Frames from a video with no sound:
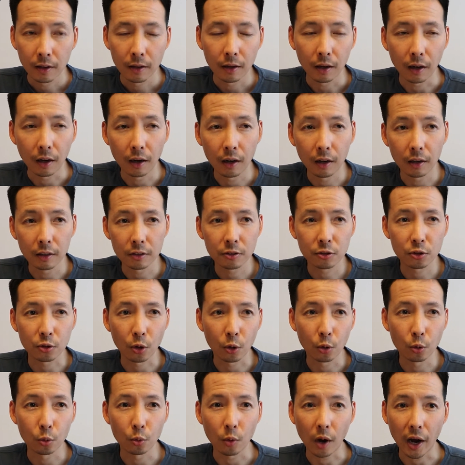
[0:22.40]

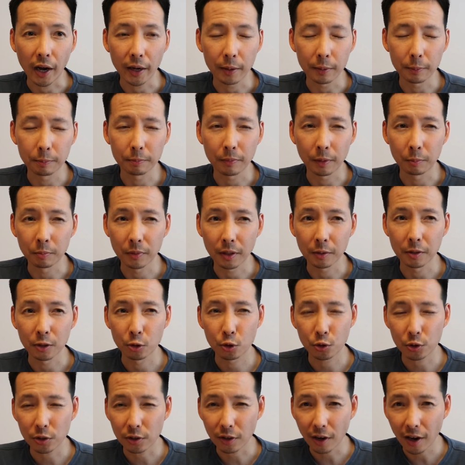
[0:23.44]
So I'm going to
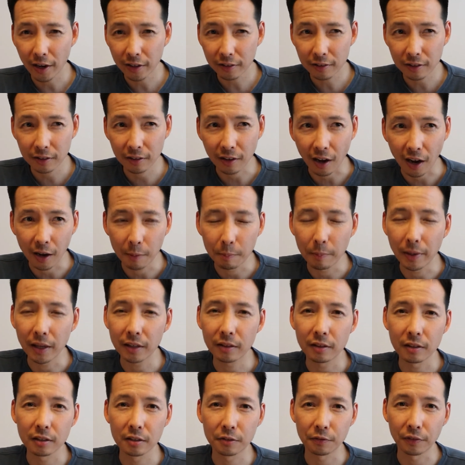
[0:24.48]
try to not make
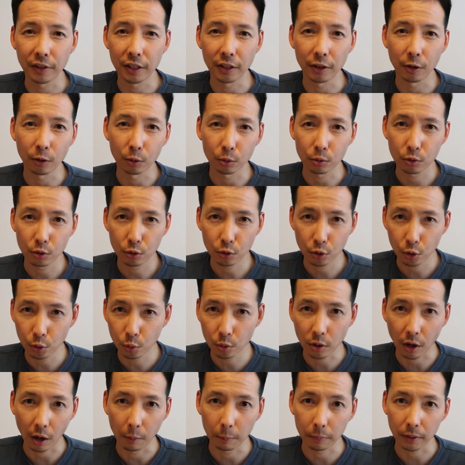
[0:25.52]
this video too
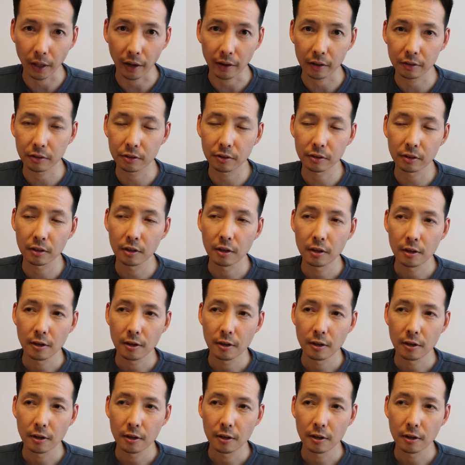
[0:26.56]
complex.